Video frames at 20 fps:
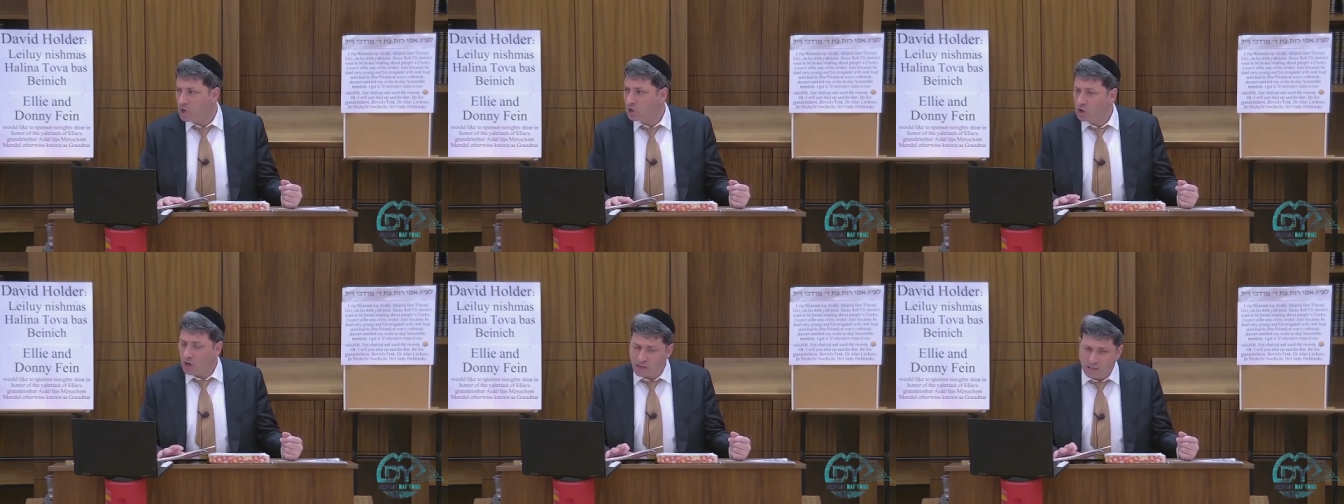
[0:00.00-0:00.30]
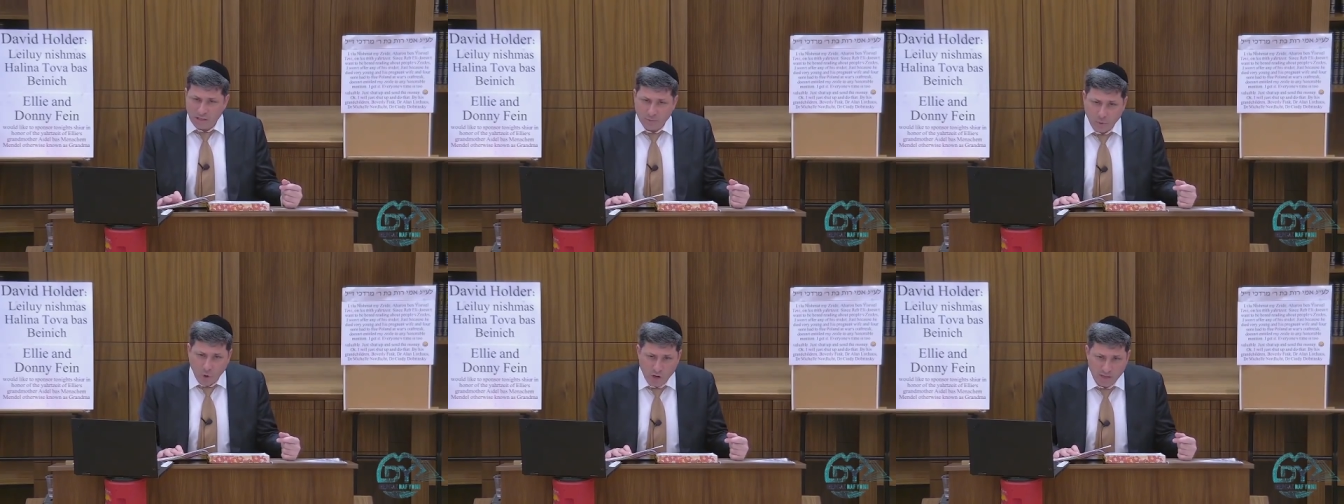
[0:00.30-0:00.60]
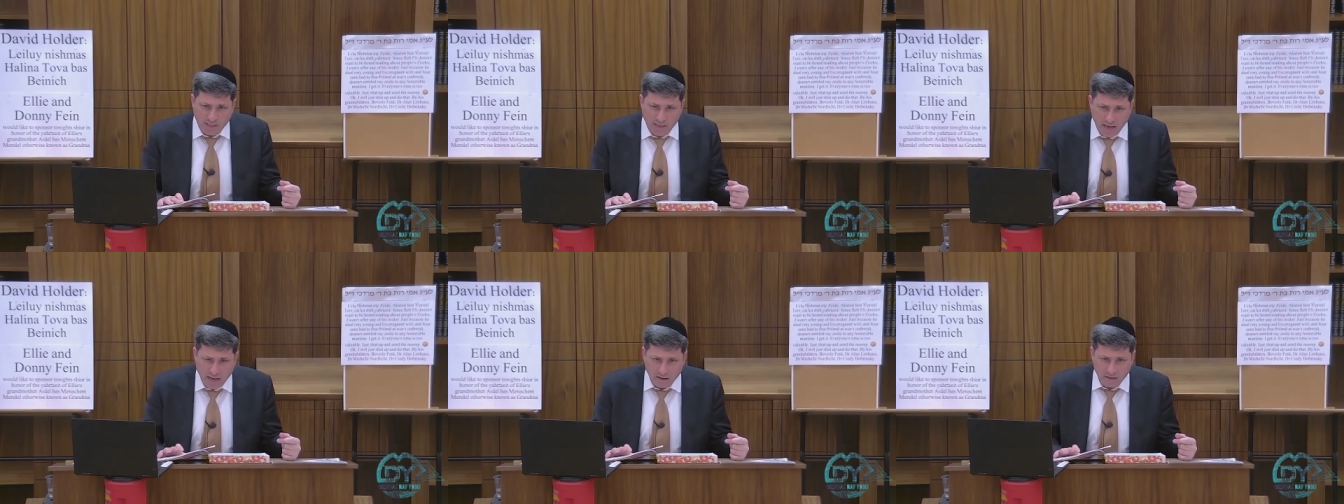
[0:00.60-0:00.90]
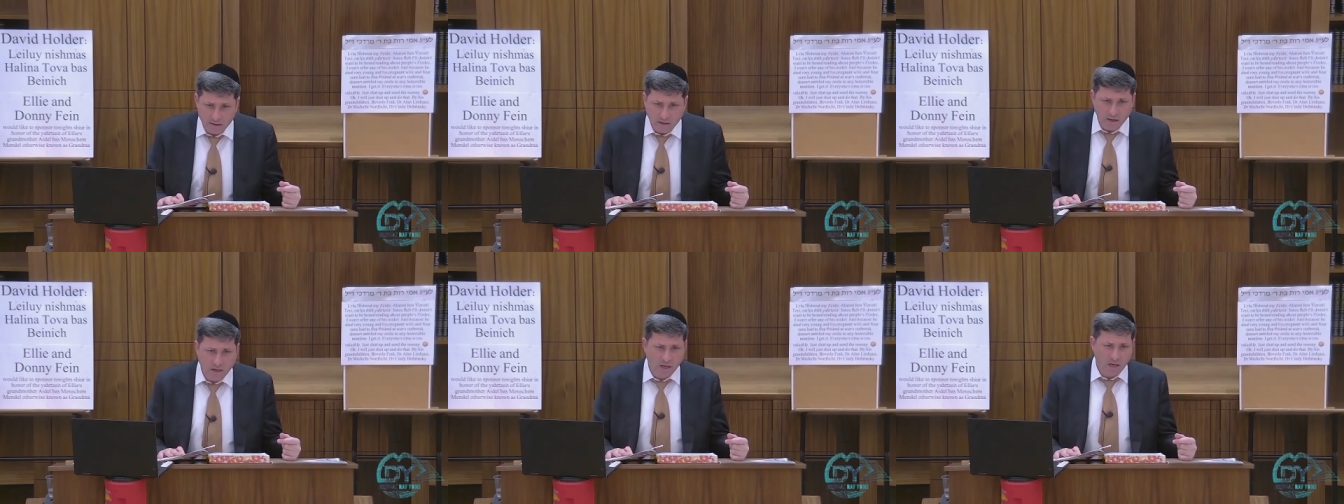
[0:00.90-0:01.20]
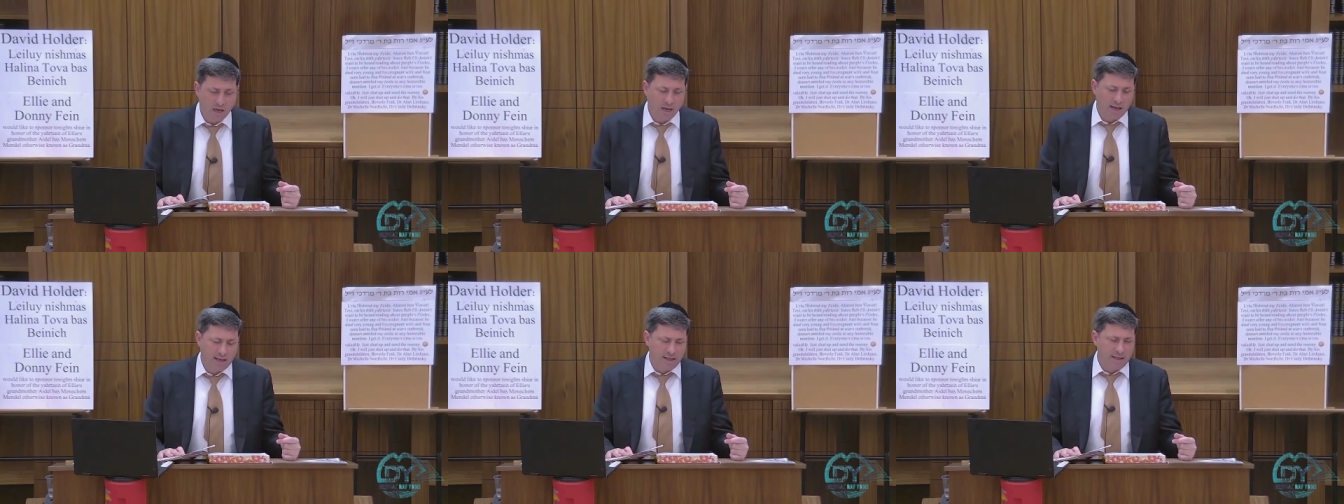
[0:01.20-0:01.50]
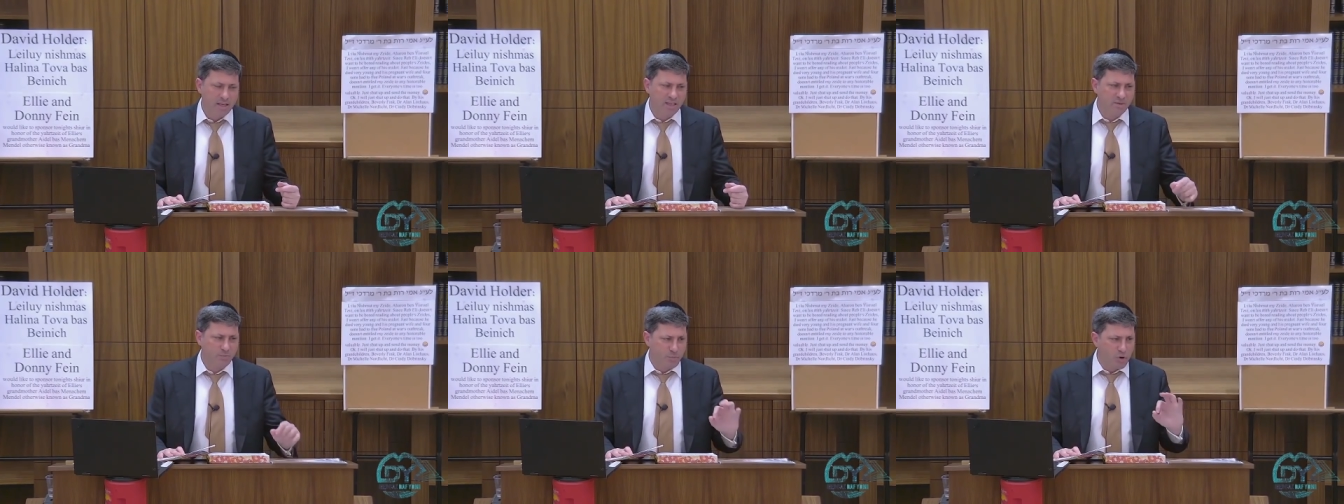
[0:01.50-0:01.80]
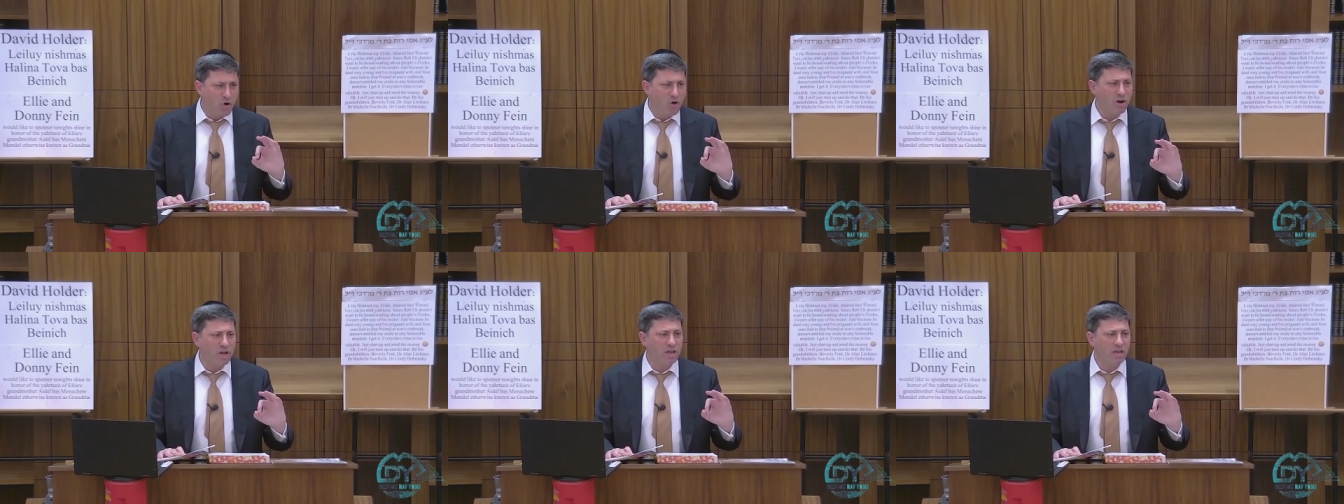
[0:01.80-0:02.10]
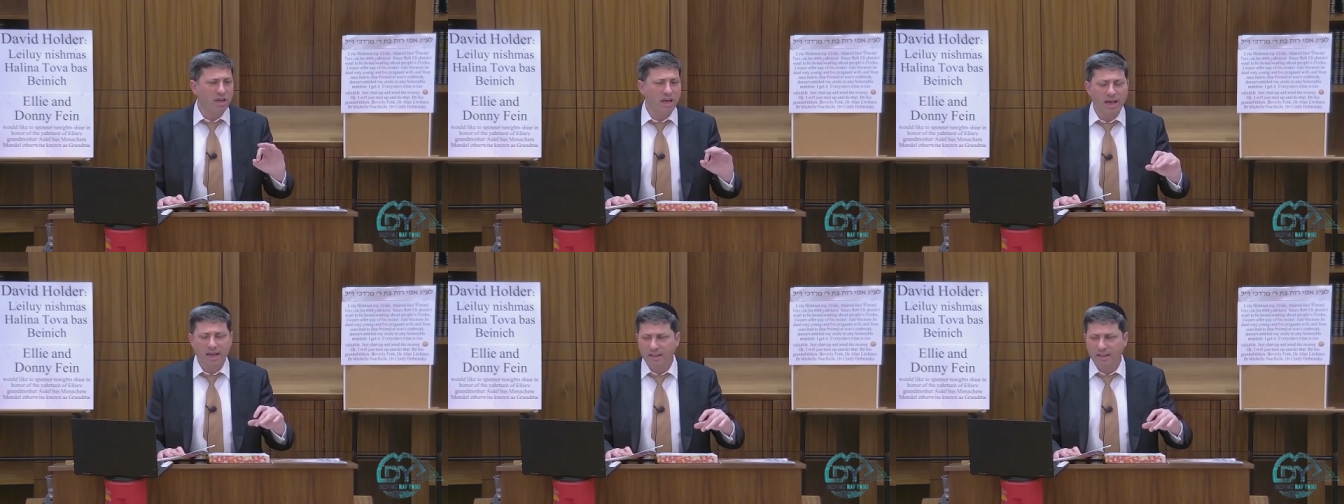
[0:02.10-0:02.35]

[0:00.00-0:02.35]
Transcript: Taisus points out, this burning